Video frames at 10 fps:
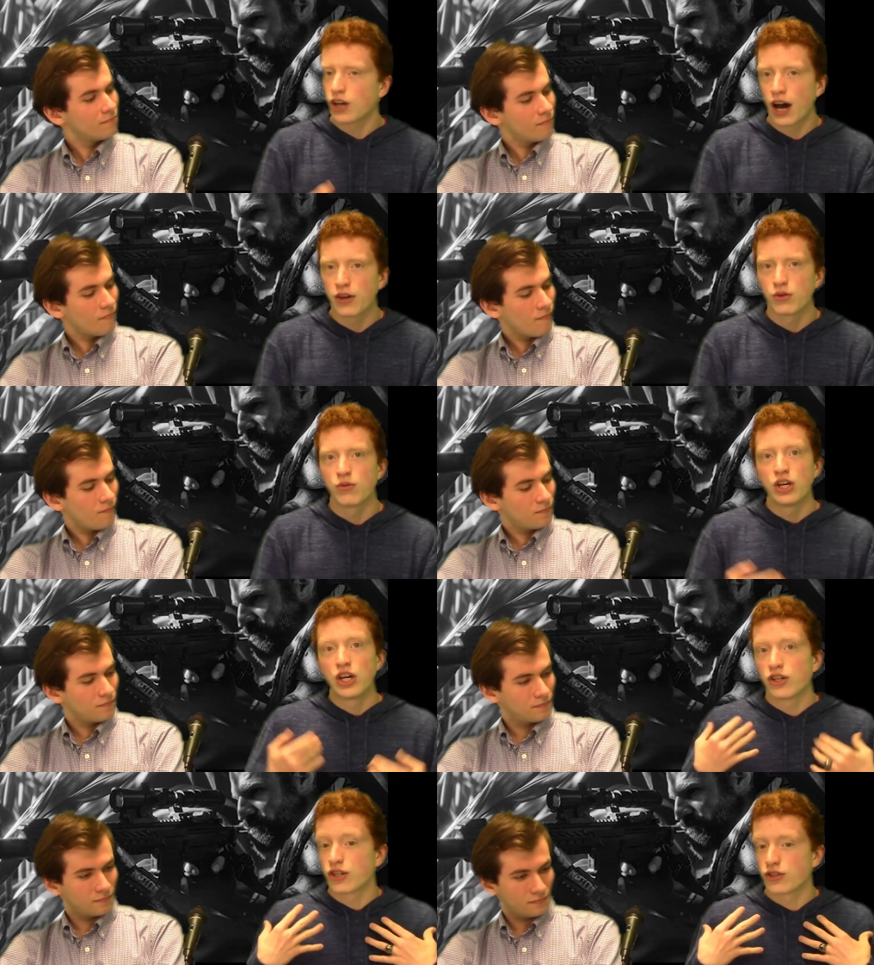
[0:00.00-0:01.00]
Speaker 1: title,
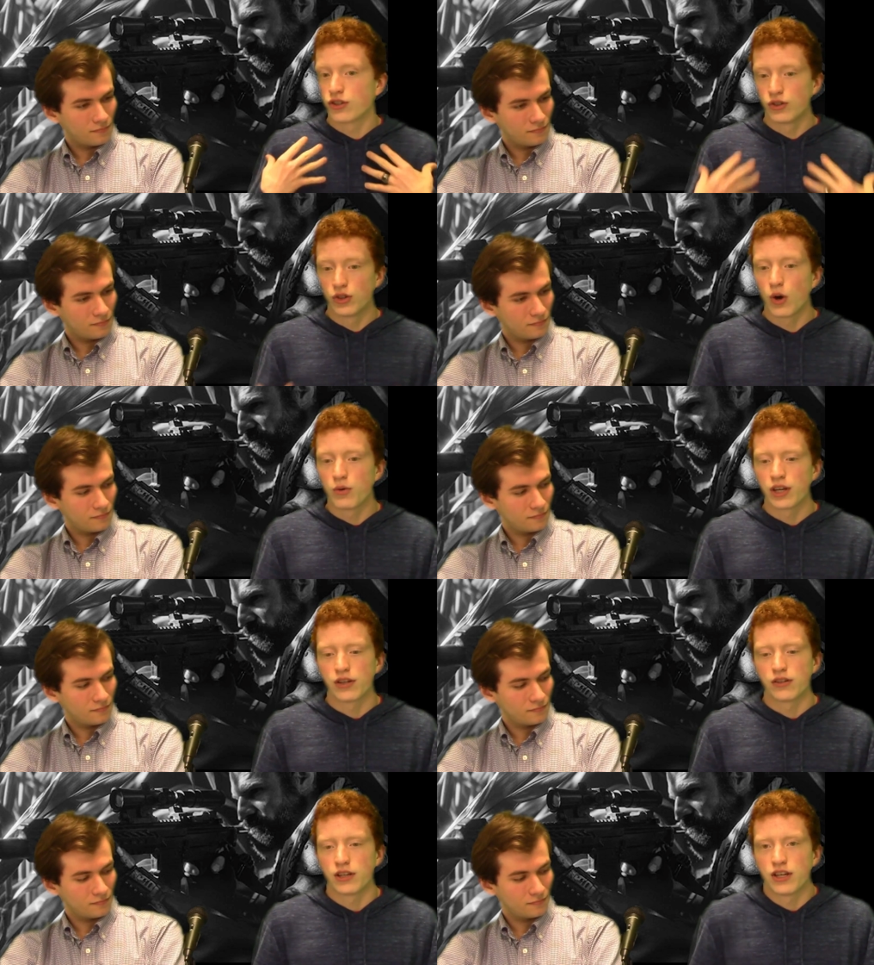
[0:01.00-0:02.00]
just
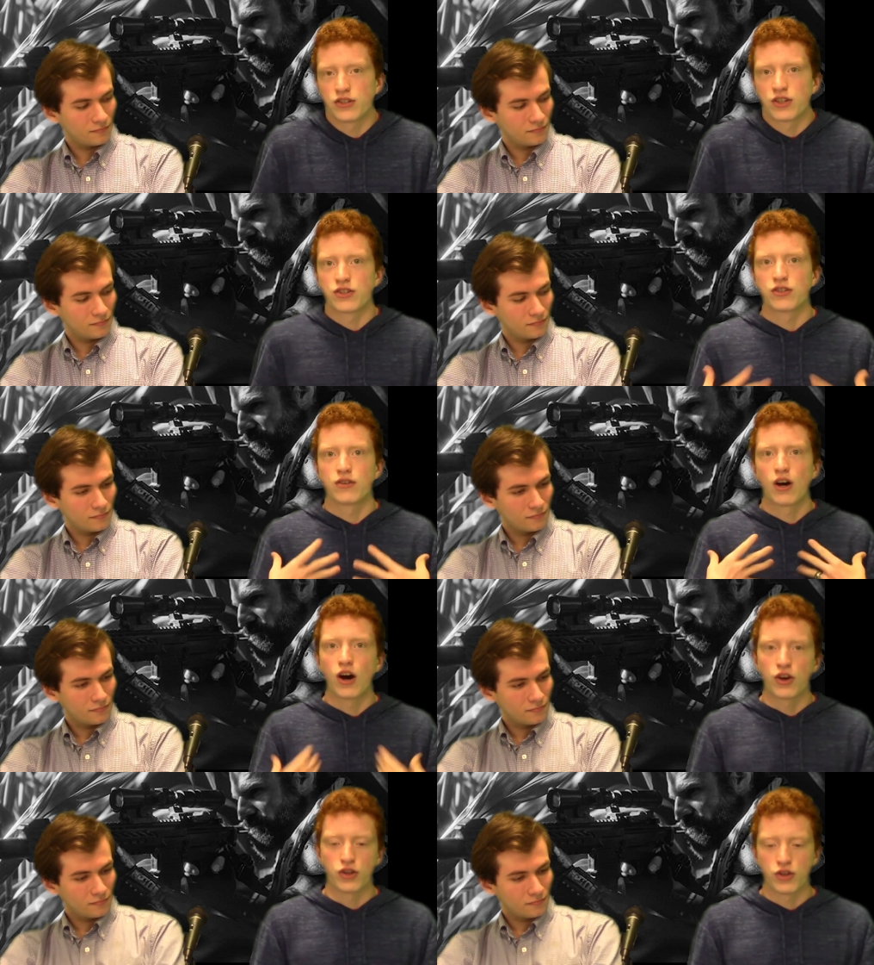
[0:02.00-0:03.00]
Logan, is just
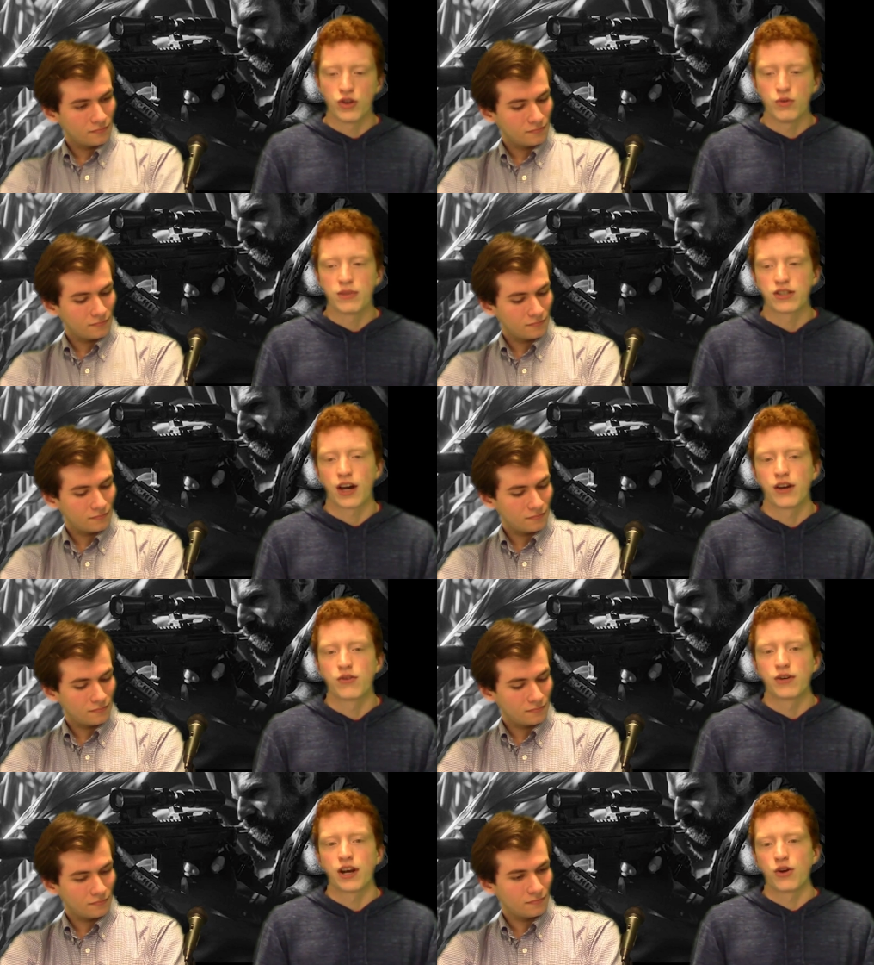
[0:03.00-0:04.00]
a human
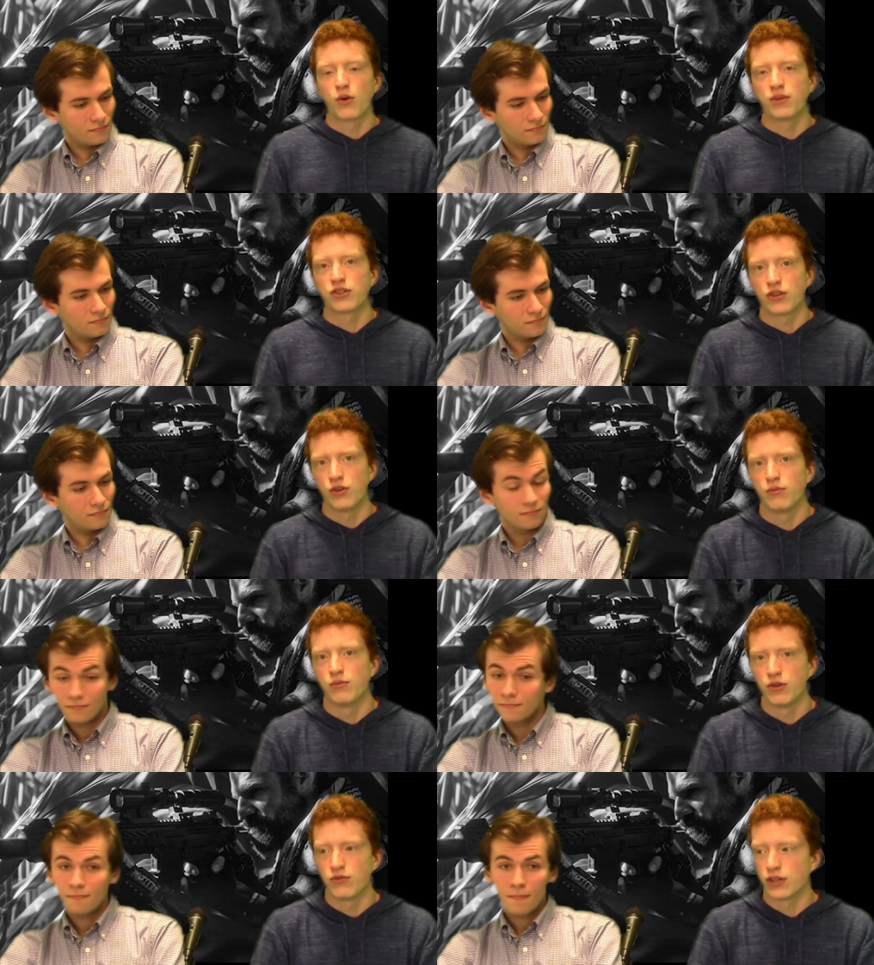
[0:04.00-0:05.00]
title, and I hope it's a
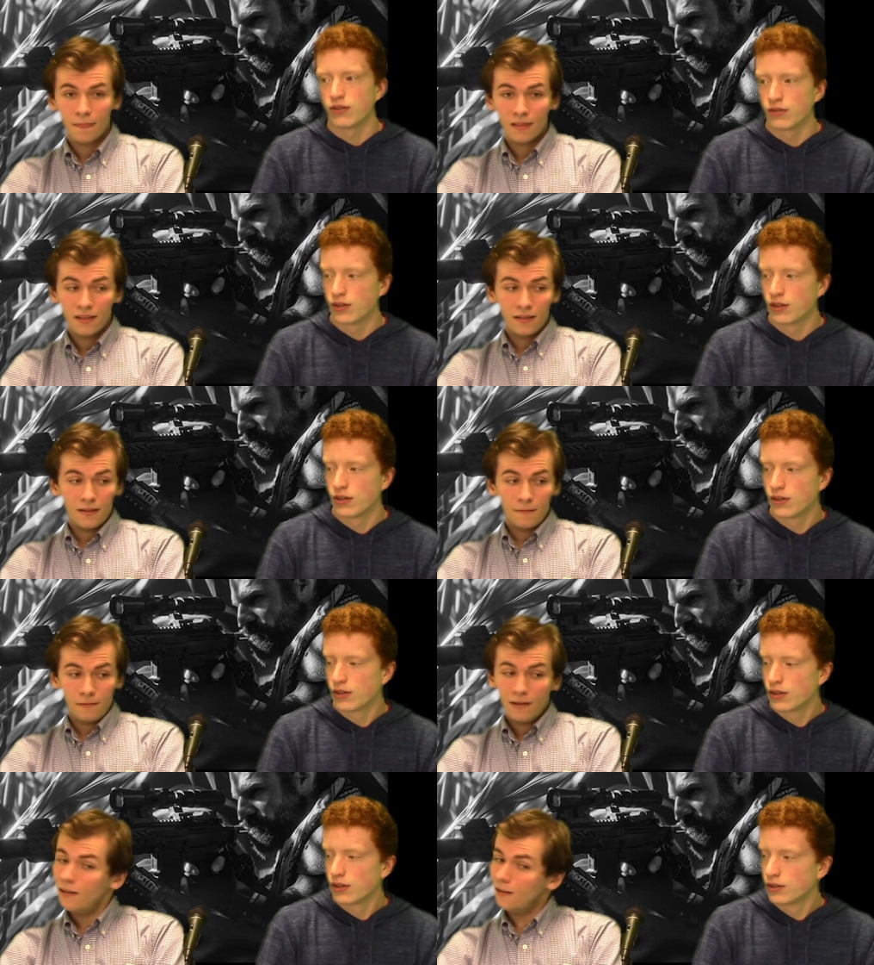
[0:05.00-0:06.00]
human movie.
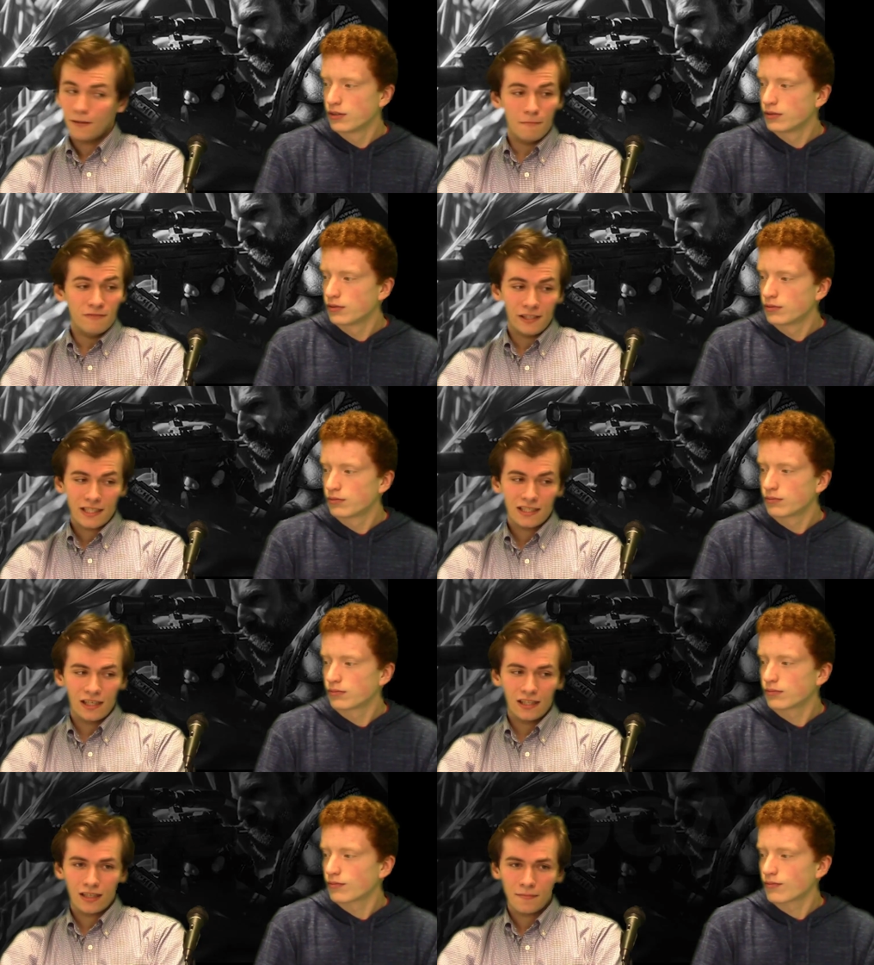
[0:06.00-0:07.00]
Speaker 2: Oh, I'm really uh,
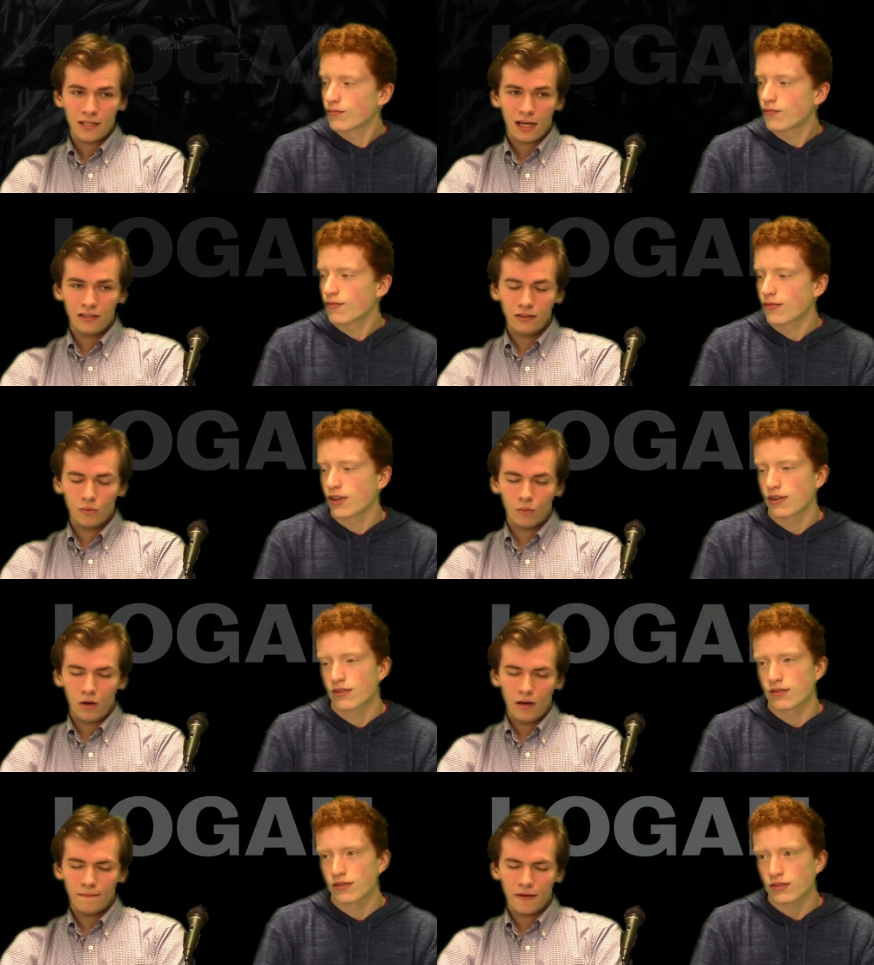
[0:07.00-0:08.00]
excited. That comes out in
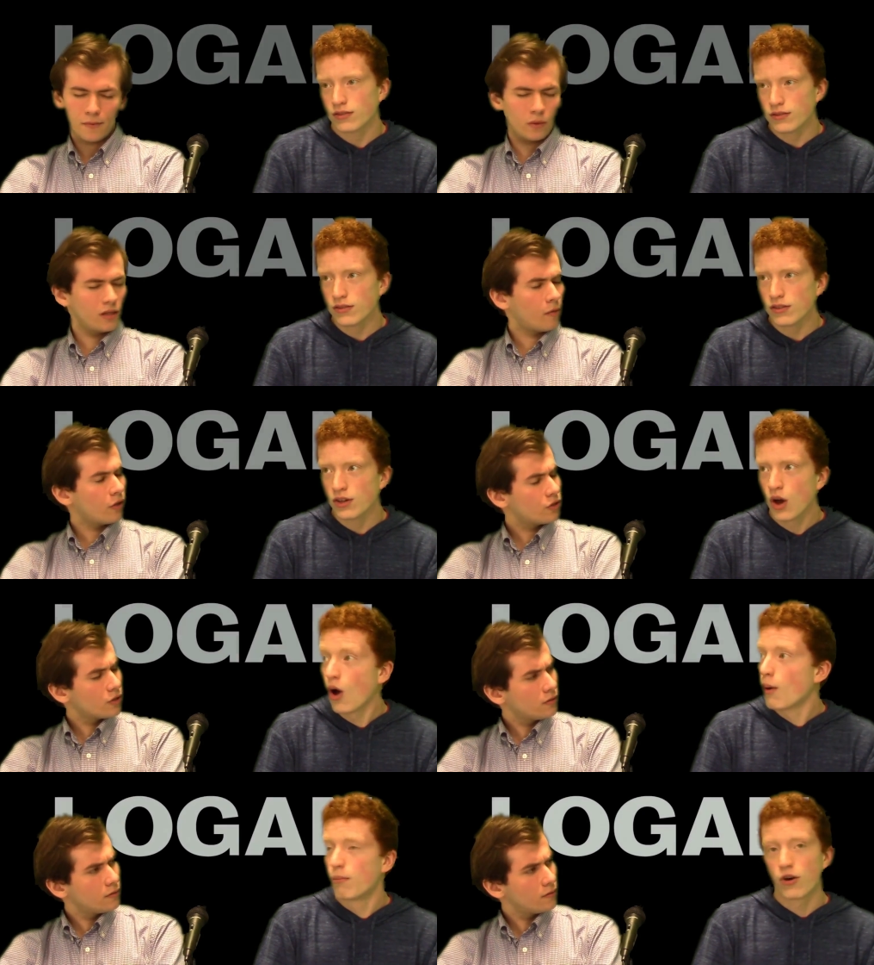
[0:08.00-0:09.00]
what February,
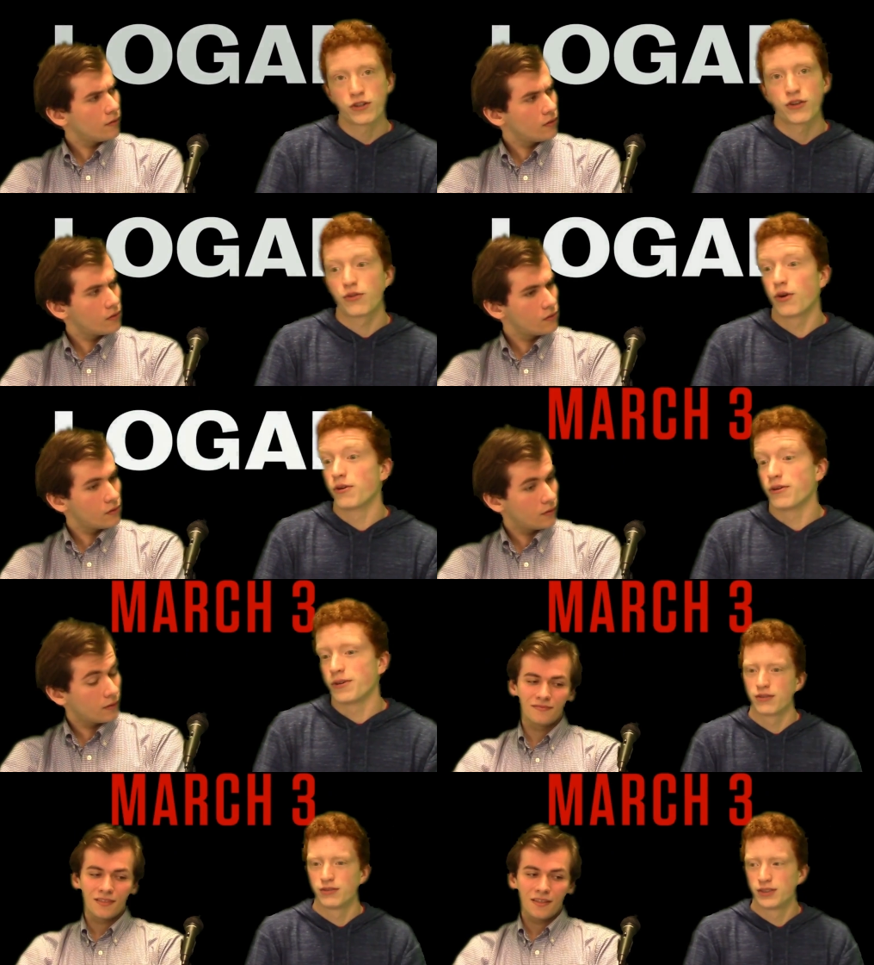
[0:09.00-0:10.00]
March? March
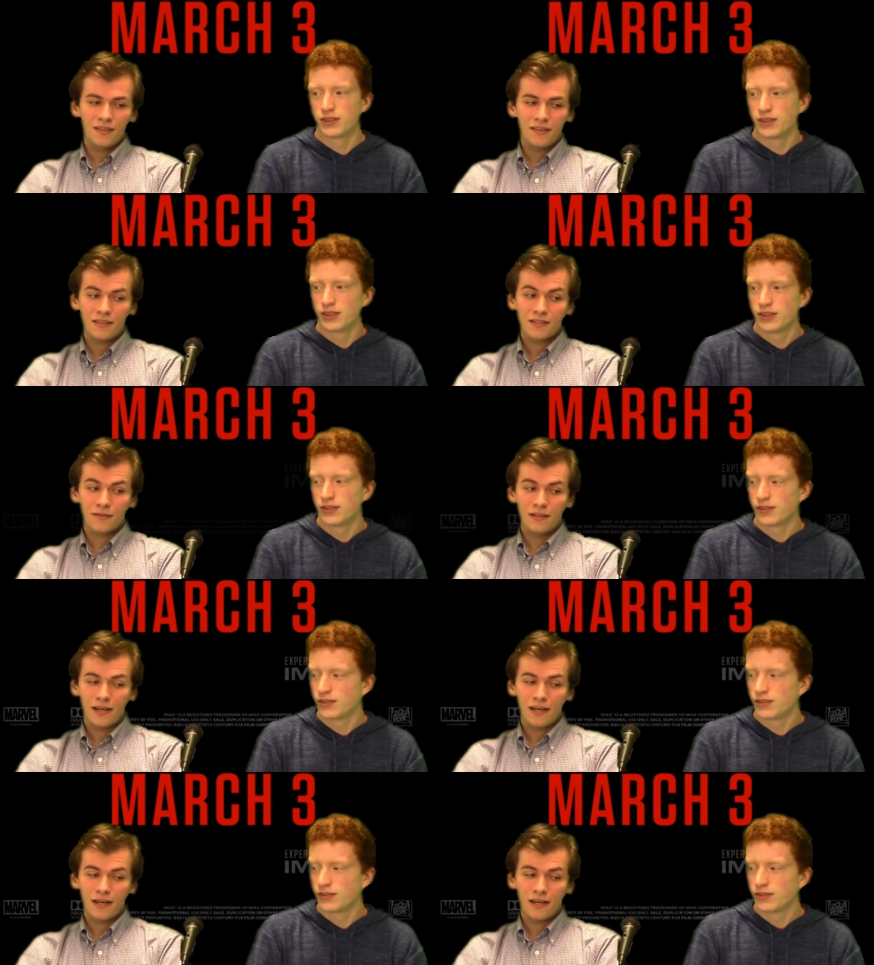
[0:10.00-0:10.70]
third. All right. So uh,